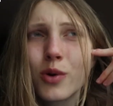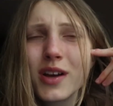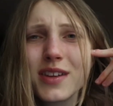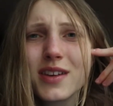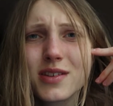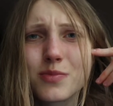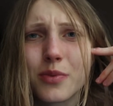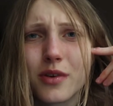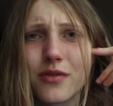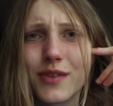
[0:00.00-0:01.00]
What is
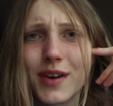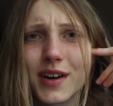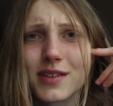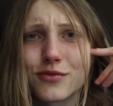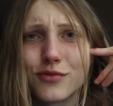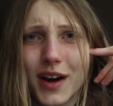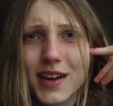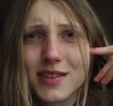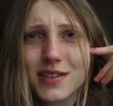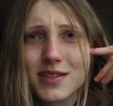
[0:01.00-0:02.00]
perfect,
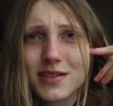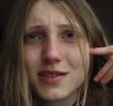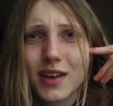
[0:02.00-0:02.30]
right?